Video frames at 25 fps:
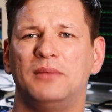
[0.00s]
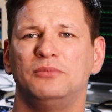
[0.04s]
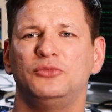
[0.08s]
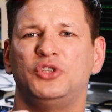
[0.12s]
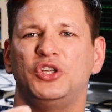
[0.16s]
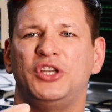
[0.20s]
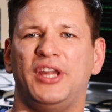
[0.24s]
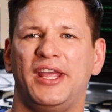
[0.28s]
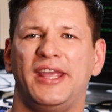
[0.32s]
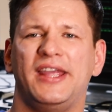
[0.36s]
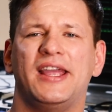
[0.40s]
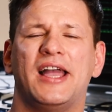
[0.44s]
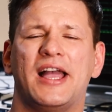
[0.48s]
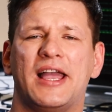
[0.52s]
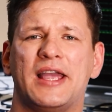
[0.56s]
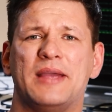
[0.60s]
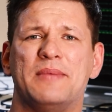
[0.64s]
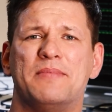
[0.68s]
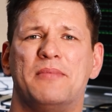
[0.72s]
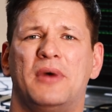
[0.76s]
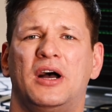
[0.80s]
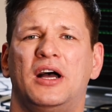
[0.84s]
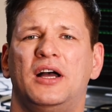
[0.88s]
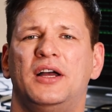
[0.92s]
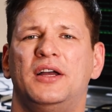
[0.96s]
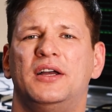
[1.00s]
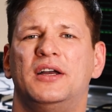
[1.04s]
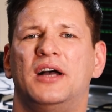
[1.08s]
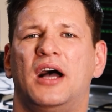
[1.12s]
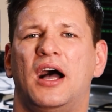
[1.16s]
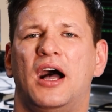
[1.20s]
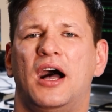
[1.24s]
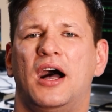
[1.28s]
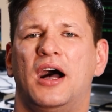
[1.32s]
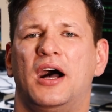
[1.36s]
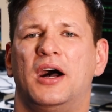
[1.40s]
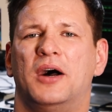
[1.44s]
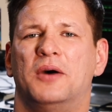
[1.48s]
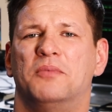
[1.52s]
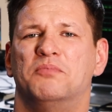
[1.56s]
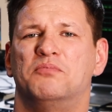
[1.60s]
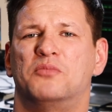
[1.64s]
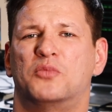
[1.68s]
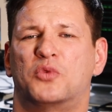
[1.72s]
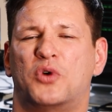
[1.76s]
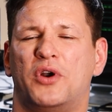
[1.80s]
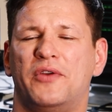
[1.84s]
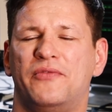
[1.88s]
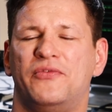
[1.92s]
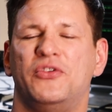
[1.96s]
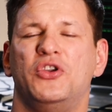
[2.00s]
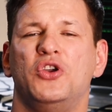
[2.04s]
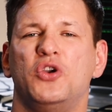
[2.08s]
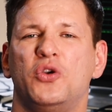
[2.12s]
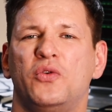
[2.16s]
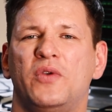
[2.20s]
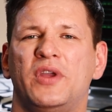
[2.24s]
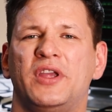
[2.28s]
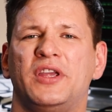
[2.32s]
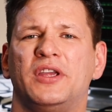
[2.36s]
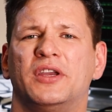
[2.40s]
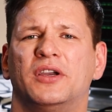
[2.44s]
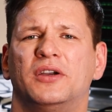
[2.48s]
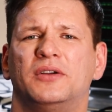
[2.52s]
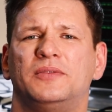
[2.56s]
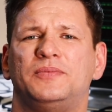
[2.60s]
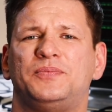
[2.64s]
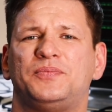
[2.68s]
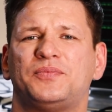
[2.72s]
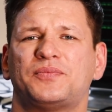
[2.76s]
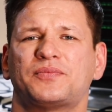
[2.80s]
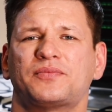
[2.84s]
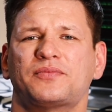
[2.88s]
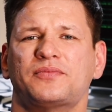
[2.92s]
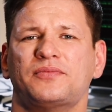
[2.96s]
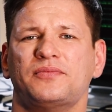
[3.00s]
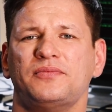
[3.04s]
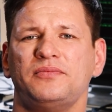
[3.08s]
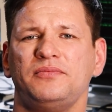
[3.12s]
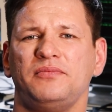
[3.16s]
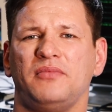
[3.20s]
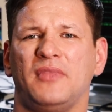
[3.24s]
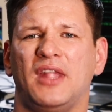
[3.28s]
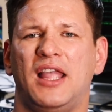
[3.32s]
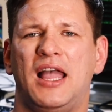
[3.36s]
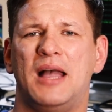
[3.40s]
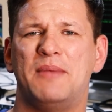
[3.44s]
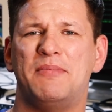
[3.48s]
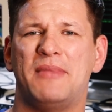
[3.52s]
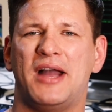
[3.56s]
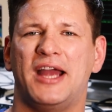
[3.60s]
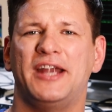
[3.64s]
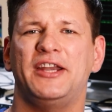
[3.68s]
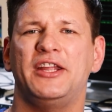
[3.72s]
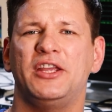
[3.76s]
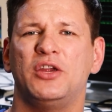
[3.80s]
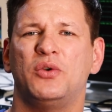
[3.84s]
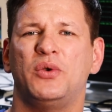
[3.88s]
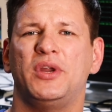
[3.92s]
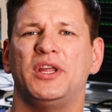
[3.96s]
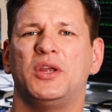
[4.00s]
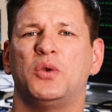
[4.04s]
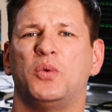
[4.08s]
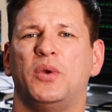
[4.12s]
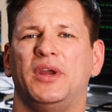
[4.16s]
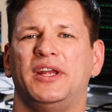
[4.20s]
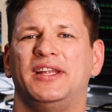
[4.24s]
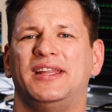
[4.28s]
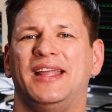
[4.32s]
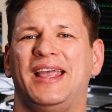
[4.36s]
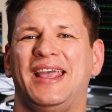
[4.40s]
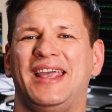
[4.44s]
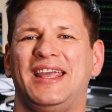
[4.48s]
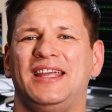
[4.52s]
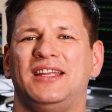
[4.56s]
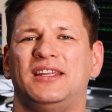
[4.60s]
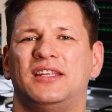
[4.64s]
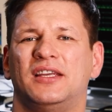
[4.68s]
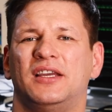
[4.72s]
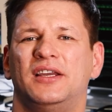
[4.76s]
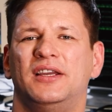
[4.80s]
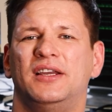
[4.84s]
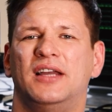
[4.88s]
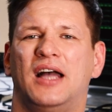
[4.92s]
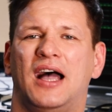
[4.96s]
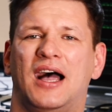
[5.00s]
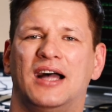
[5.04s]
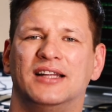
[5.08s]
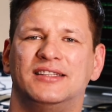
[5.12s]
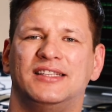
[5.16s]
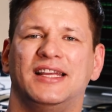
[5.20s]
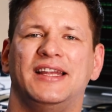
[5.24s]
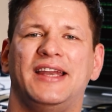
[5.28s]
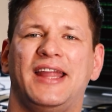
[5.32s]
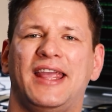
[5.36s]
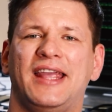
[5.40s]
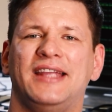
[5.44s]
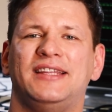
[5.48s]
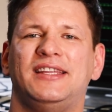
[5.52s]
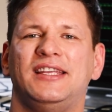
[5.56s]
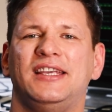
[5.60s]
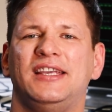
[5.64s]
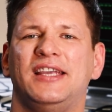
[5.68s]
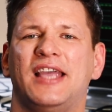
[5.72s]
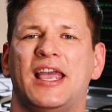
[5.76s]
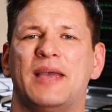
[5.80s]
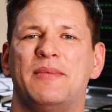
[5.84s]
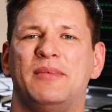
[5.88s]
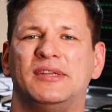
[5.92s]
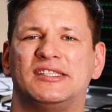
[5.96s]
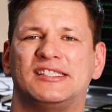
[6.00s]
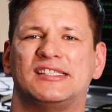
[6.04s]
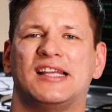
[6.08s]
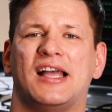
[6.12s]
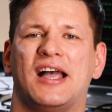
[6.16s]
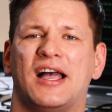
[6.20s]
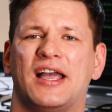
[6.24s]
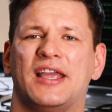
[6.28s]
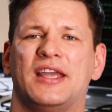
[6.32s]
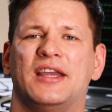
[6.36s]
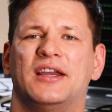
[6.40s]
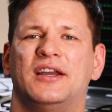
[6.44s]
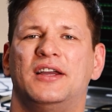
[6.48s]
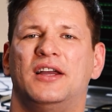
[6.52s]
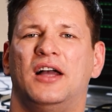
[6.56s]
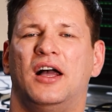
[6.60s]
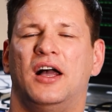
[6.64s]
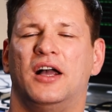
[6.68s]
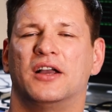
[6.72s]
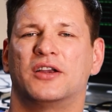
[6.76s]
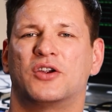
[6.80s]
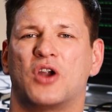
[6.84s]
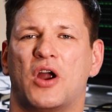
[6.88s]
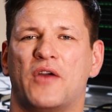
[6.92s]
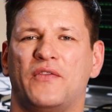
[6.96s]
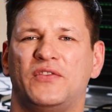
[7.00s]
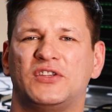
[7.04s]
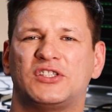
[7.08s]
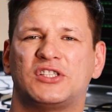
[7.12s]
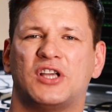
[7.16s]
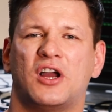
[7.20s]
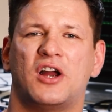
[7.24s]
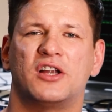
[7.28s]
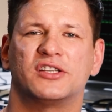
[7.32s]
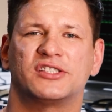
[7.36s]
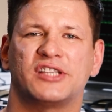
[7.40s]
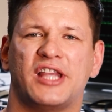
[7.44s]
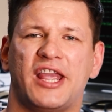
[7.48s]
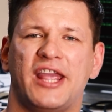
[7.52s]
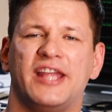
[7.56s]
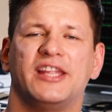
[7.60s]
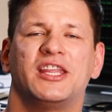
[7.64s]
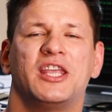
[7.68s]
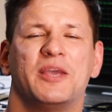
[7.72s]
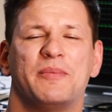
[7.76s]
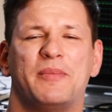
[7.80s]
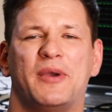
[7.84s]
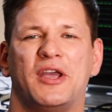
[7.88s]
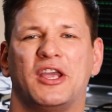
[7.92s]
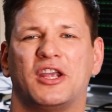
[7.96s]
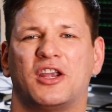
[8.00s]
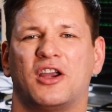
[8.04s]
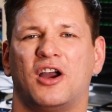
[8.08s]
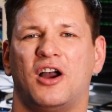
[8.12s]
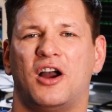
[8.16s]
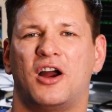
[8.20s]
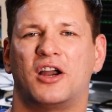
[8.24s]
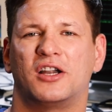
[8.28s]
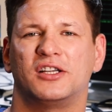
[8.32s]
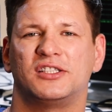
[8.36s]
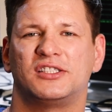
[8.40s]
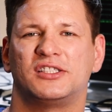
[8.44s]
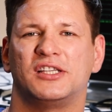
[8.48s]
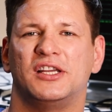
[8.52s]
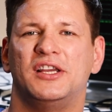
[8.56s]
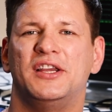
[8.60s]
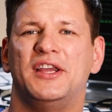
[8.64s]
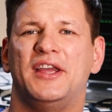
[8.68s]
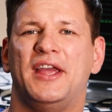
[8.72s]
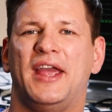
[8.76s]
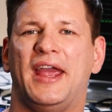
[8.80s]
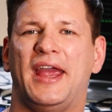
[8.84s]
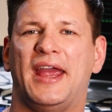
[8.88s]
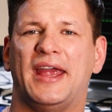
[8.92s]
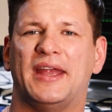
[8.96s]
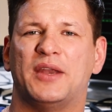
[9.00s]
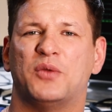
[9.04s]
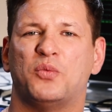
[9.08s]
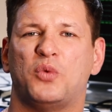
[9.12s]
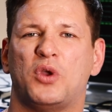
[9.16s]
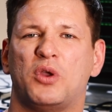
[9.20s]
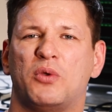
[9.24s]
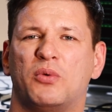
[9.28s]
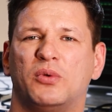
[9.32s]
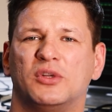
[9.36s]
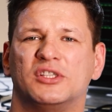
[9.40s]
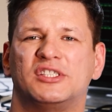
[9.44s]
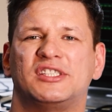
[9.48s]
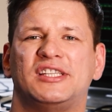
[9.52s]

Today I'm reviewing a mining rig with 8 1080 MSI graphics cards, 8GB cards, and we will